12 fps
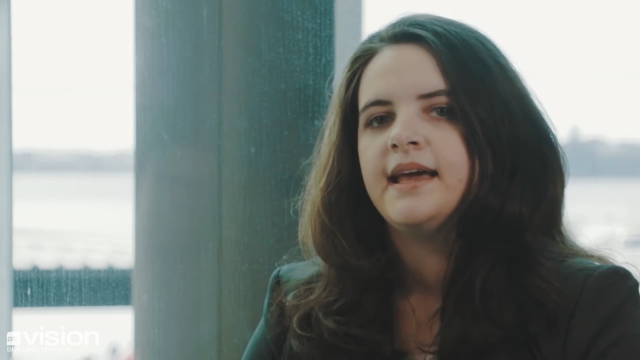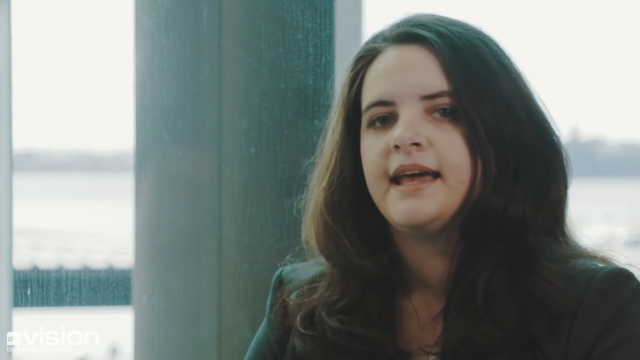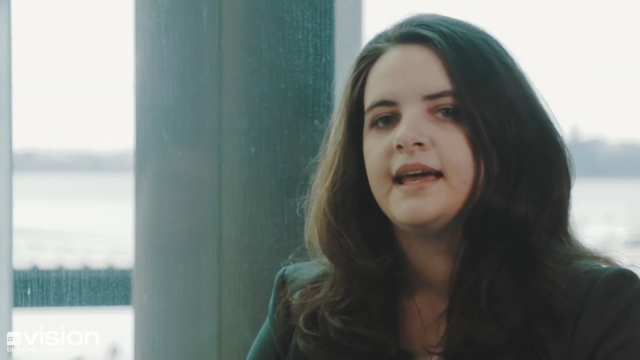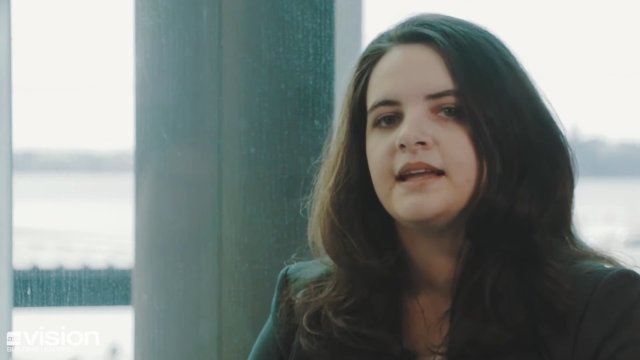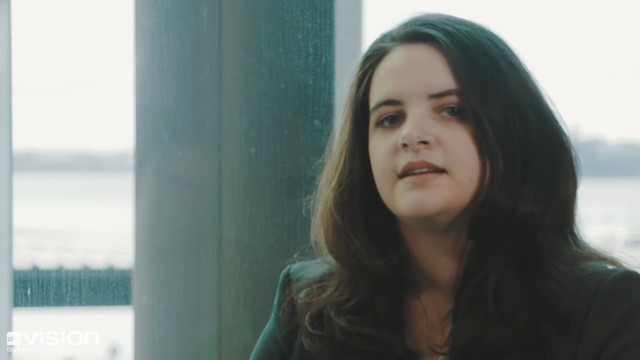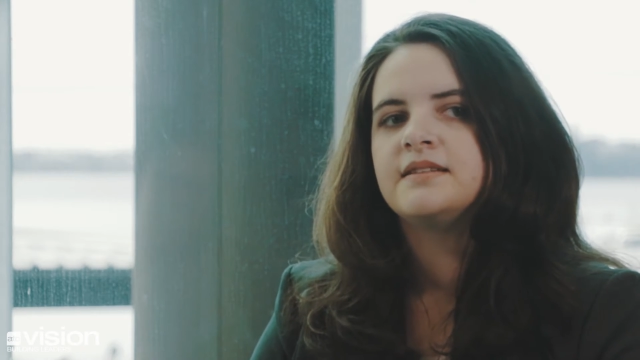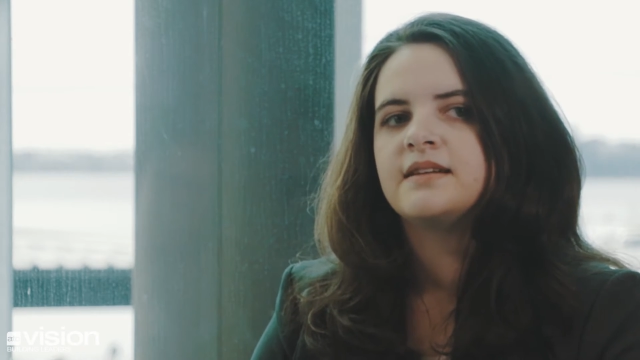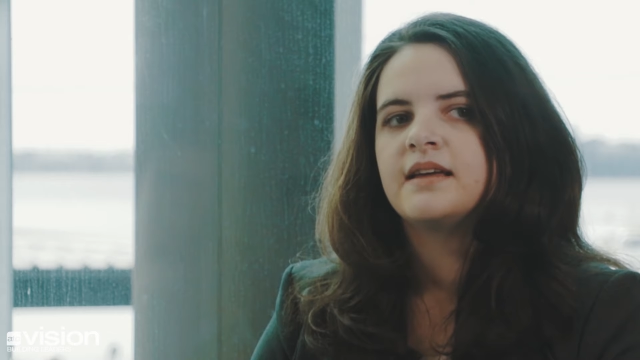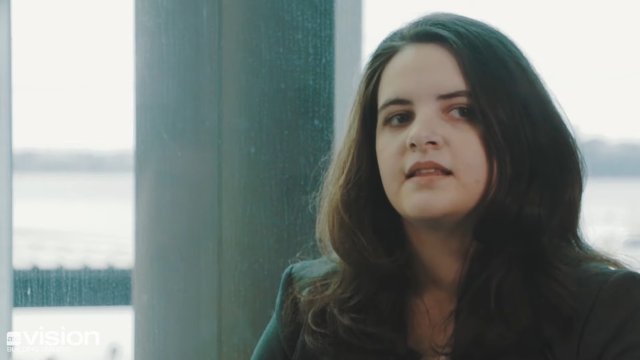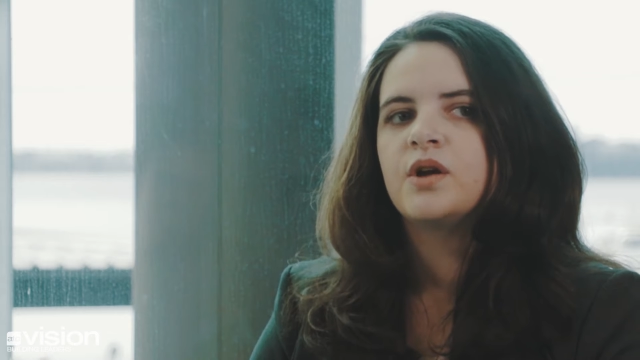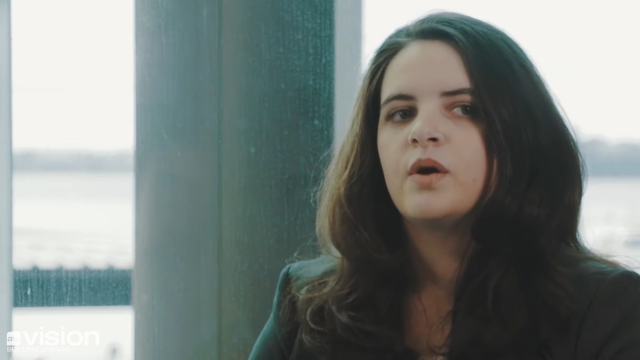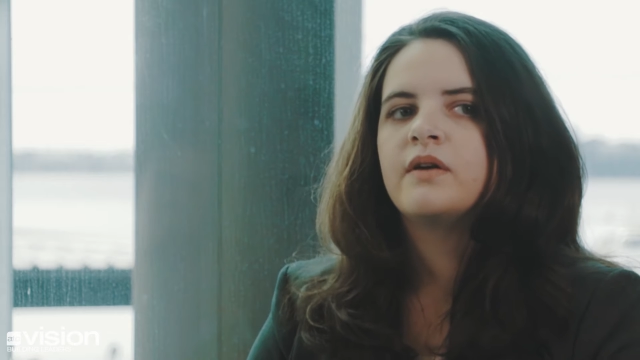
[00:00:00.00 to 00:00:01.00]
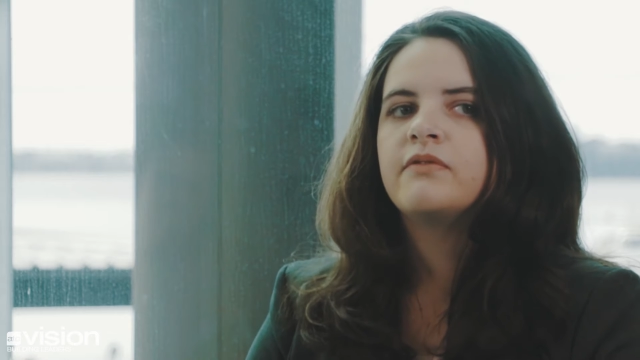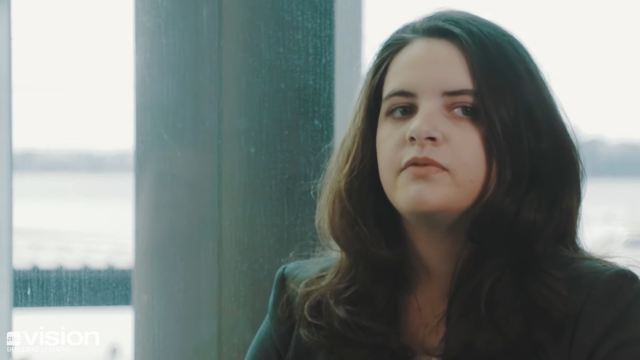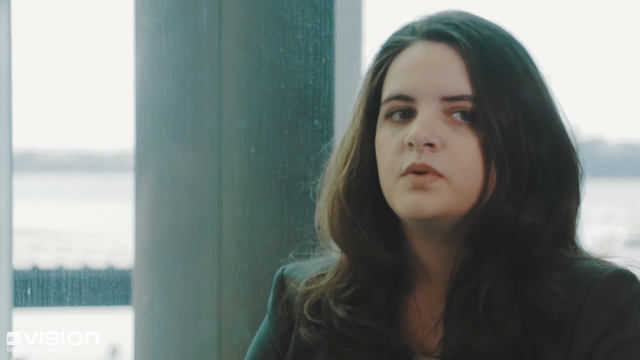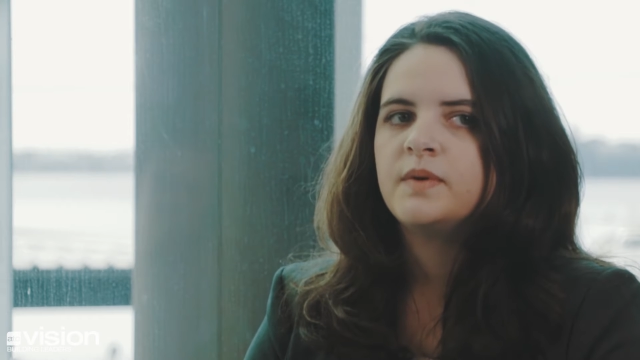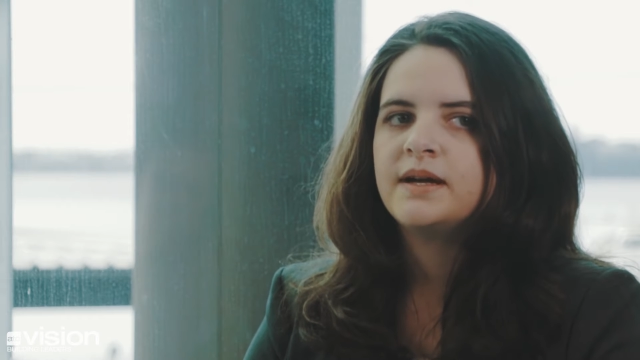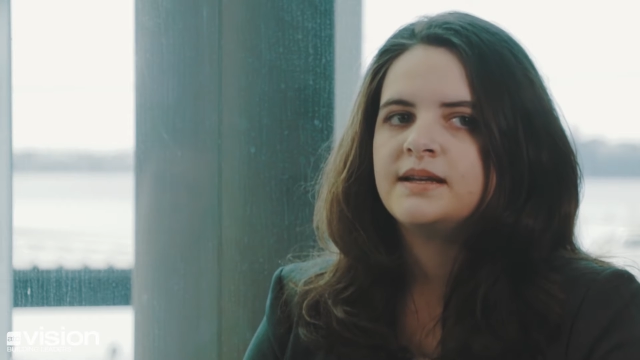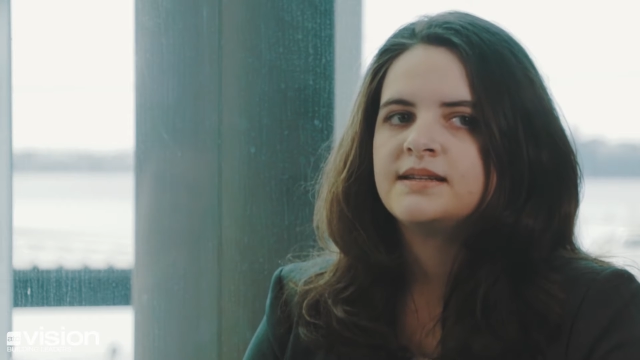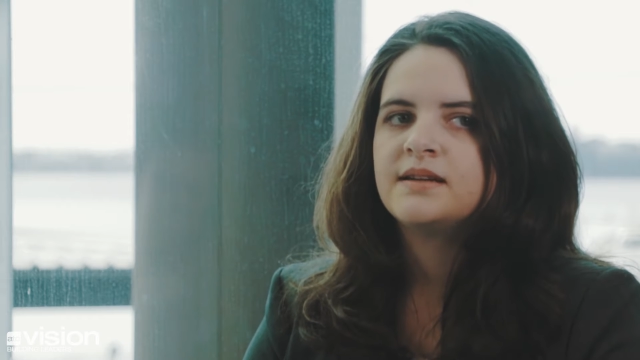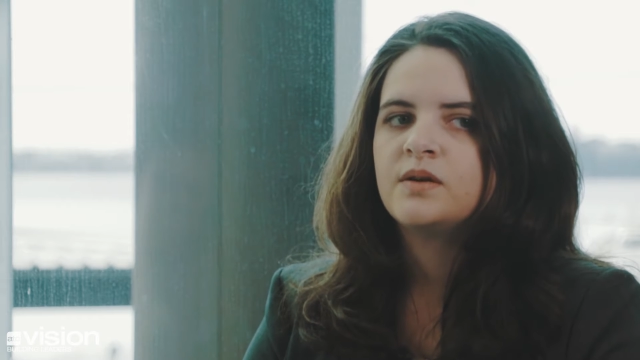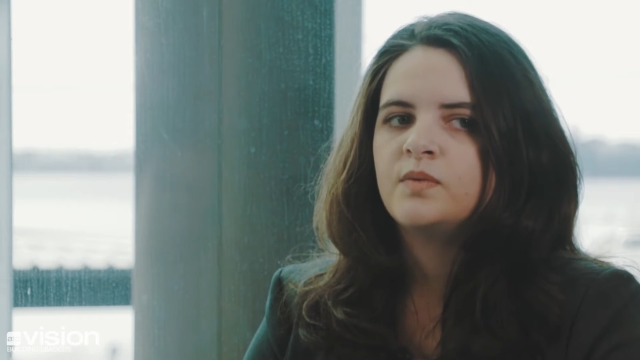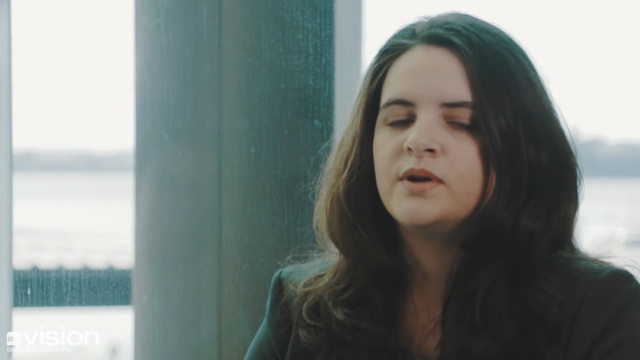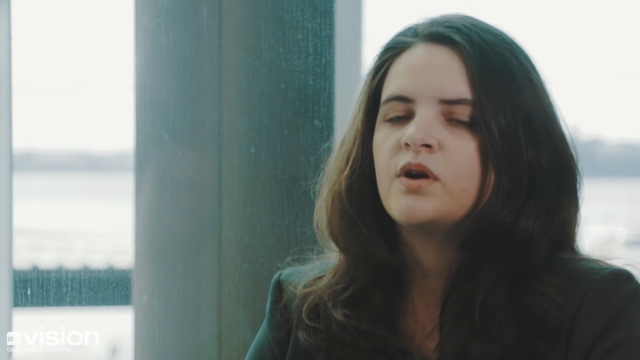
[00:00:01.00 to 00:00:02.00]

And I think going forward, we're